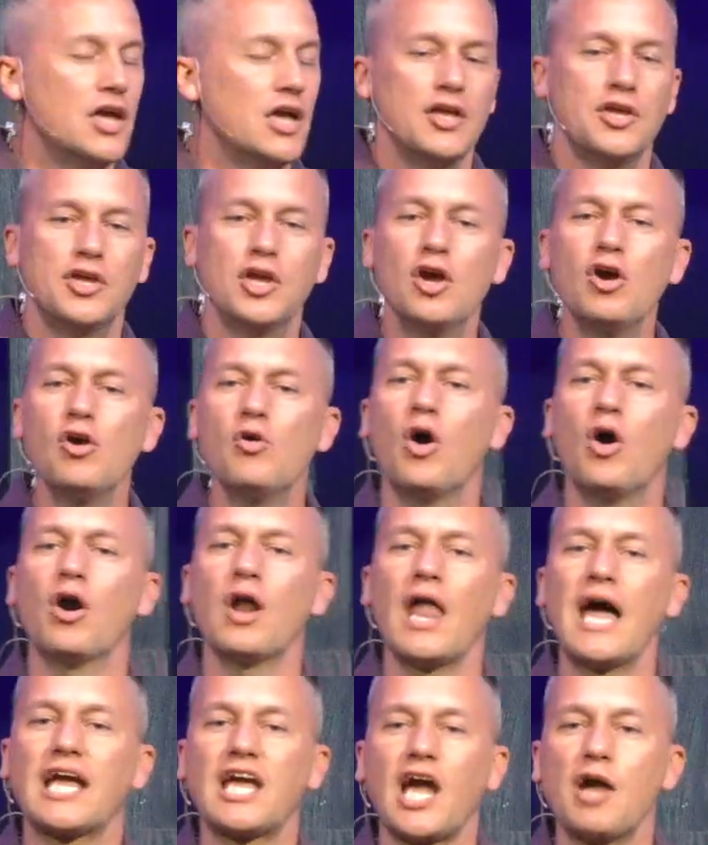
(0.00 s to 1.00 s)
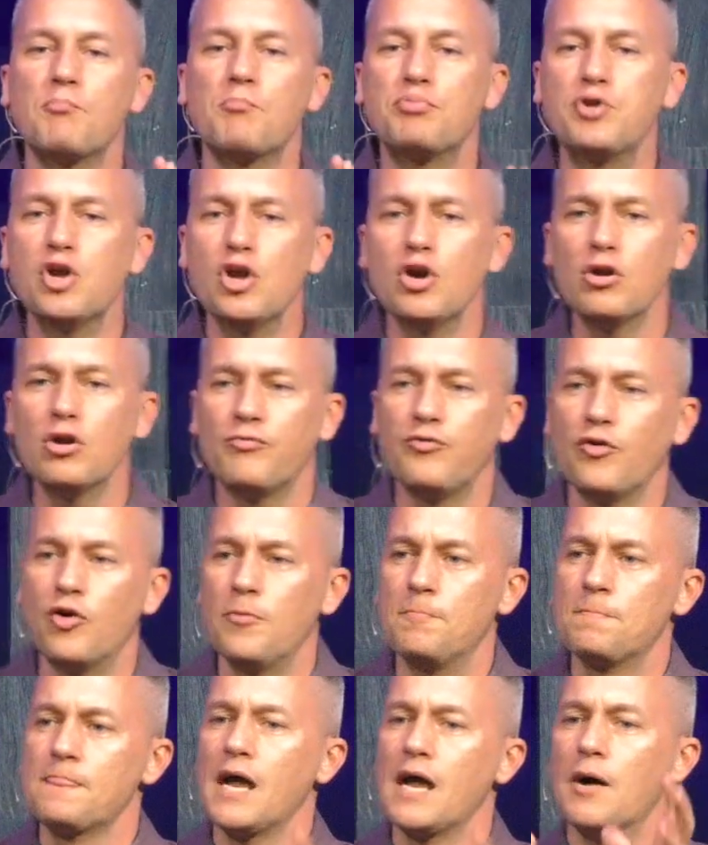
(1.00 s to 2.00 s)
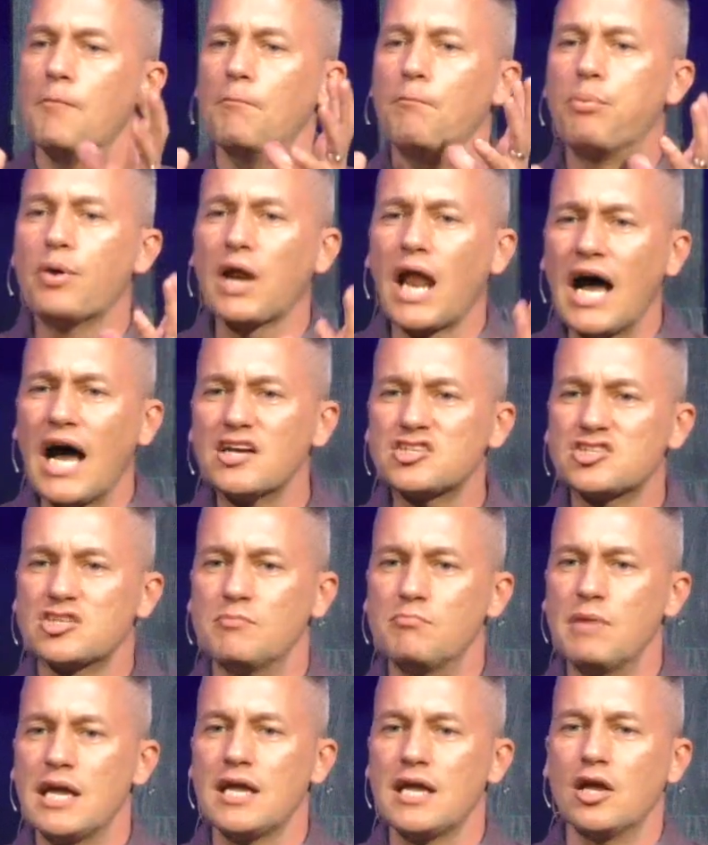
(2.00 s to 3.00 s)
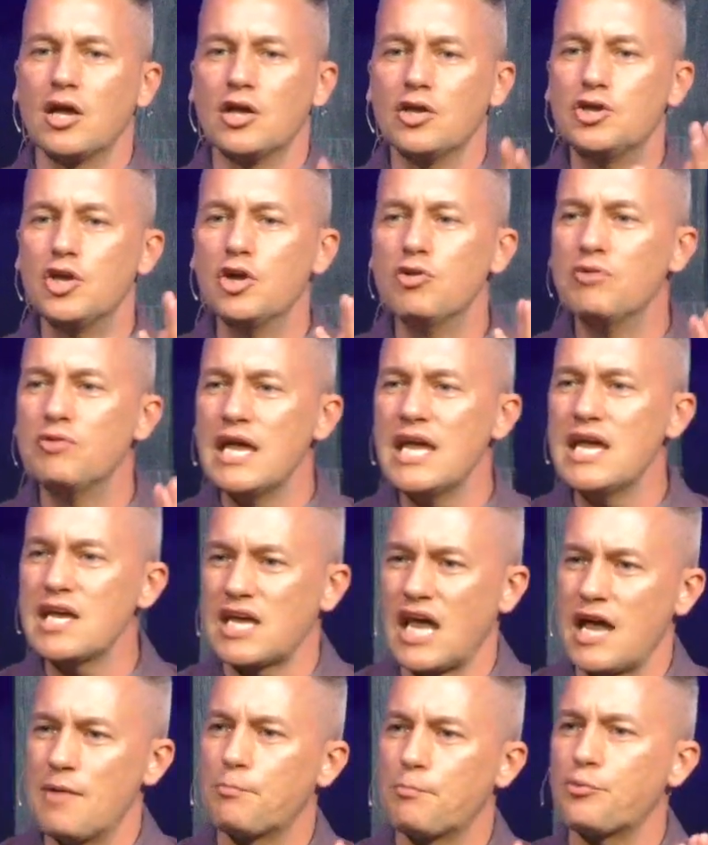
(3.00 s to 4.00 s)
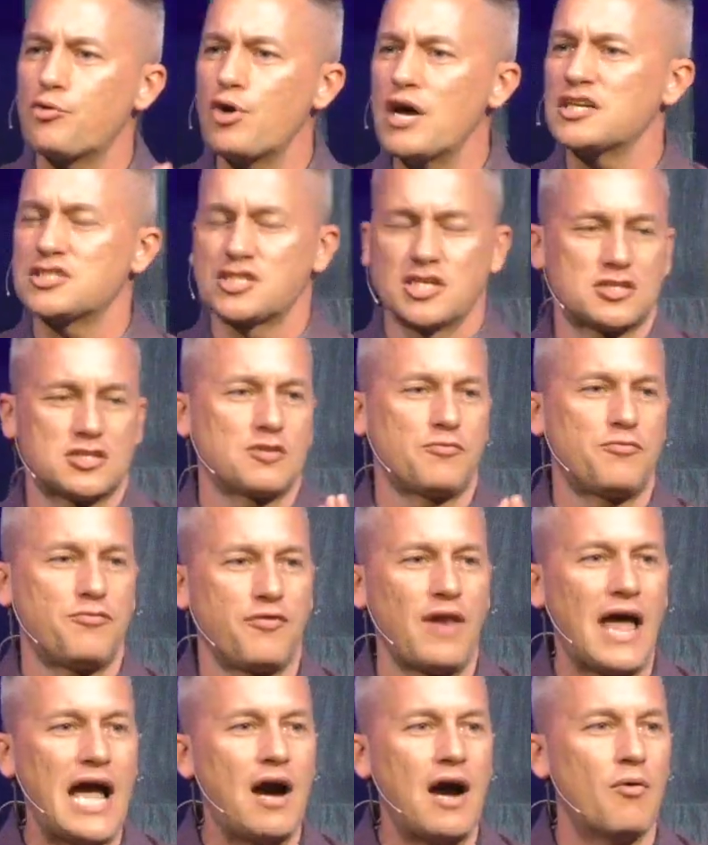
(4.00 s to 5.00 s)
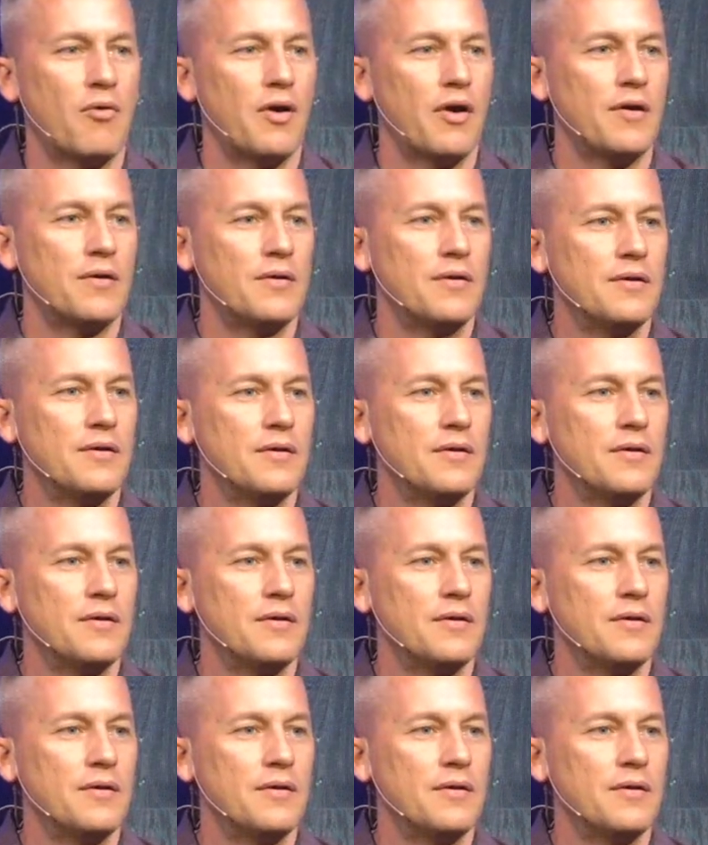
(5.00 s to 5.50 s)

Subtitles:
You are like a beautiful, blossoming, unique, and precious flower